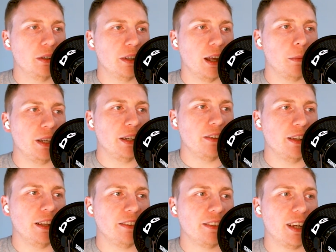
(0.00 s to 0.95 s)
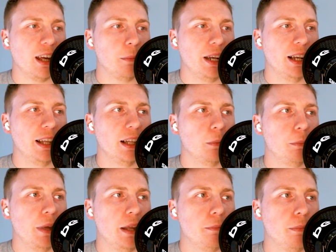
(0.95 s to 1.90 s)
I mean, it's come in a little bit,